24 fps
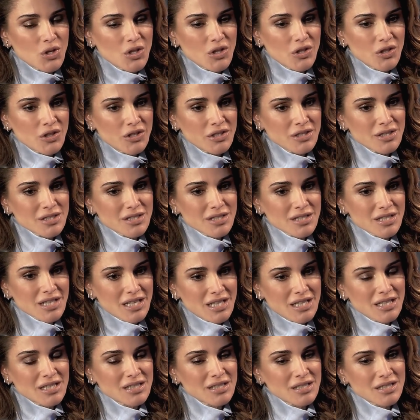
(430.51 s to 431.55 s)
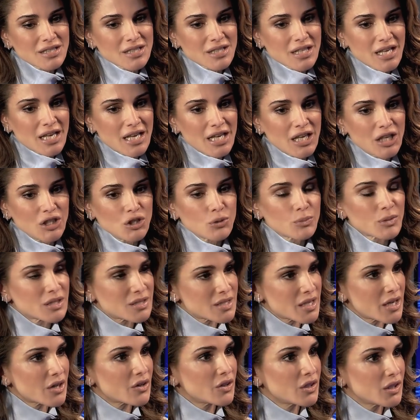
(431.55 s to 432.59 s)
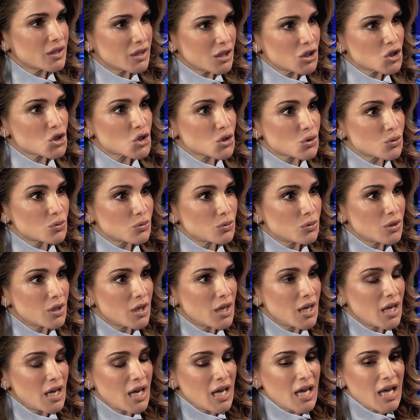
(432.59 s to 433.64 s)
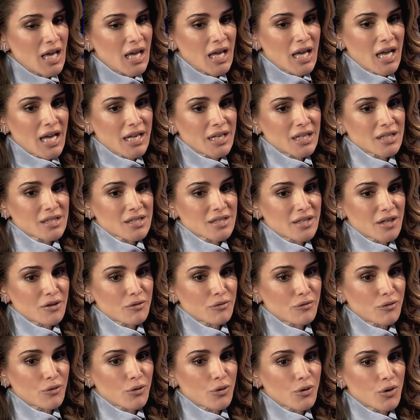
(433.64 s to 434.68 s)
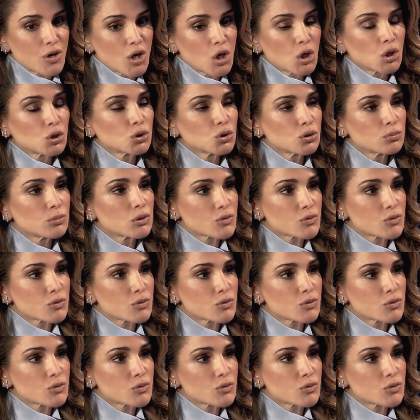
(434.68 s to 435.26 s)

This is a humanitarian issue, and it's therefore a global